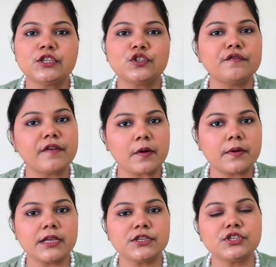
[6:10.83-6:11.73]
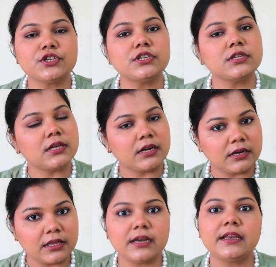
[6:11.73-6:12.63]
So the foundation
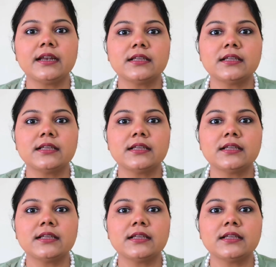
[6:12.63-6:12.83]
really